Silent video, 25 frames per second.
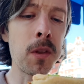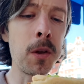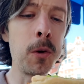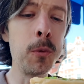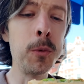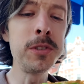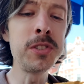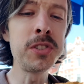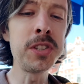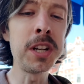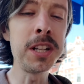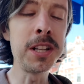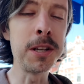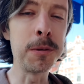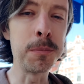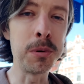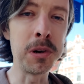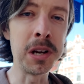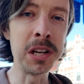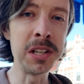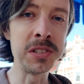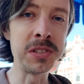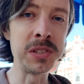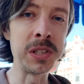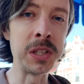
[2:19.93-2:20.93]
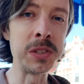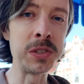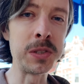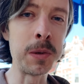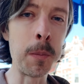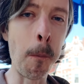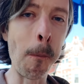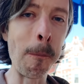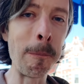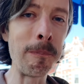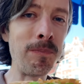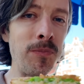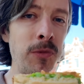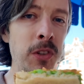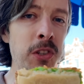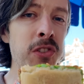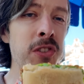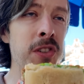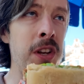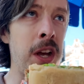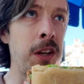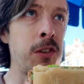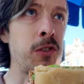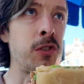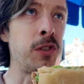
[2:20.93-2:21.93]
What style of bread is this? This
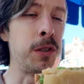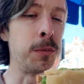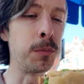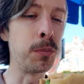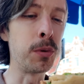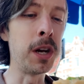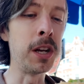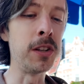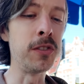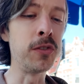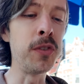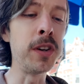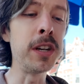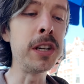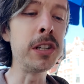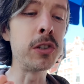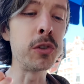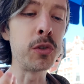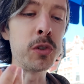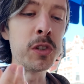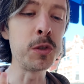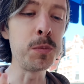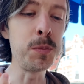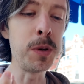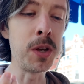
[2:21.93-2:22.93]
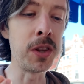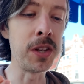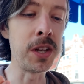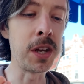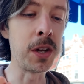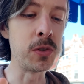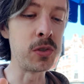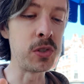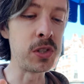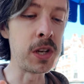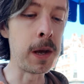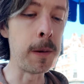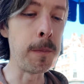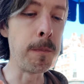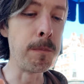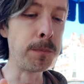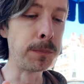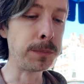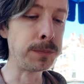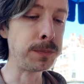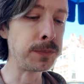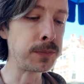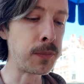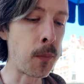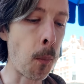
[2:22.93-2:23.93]
is excellent bread. Yeah. It's very crispy on the outside. I
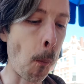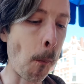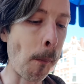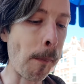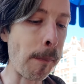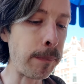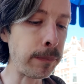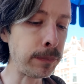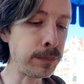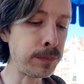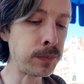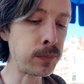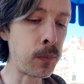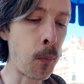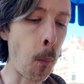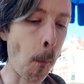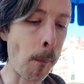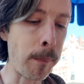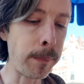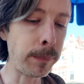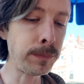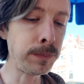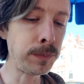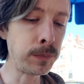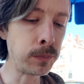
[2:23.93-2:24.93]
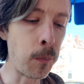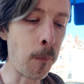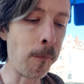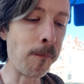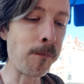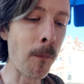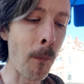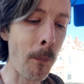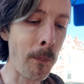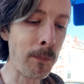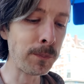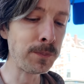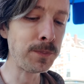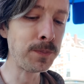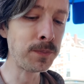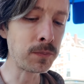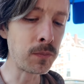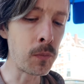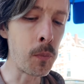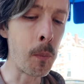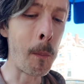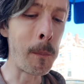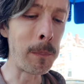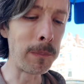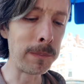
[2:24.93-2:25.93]
have no idea. It's kind of like ciabatta, but like thinner.